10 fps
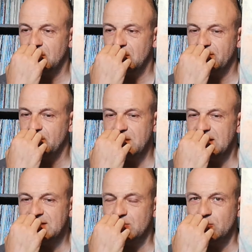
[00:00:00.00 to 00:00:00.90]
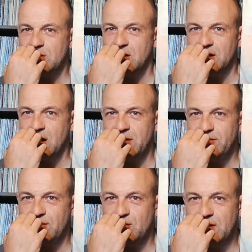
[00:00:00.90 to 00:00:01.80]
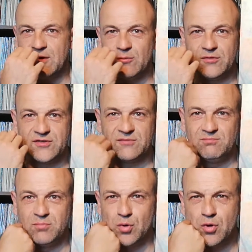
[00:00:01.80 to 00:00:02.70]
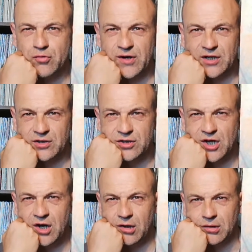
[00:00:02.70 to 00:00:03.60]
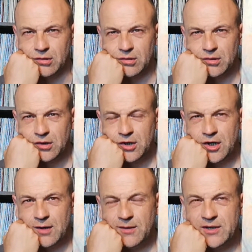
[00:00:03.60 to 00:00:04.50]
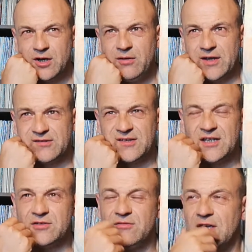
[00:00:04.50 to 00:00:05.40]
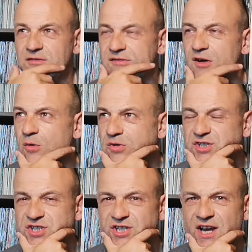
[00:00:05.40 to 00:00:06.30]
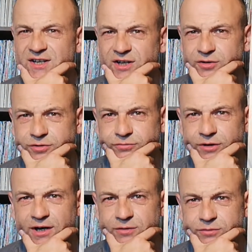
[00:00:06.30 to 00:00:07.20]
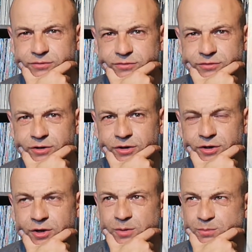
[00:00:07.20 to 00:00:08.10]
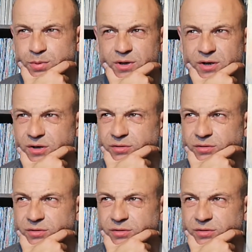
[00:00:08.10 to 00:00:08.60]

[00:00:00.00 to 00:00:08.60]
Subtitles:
for me, it didn't work. I thought it was just boring and dull. I mean, I know they said they sold shed loads of records, but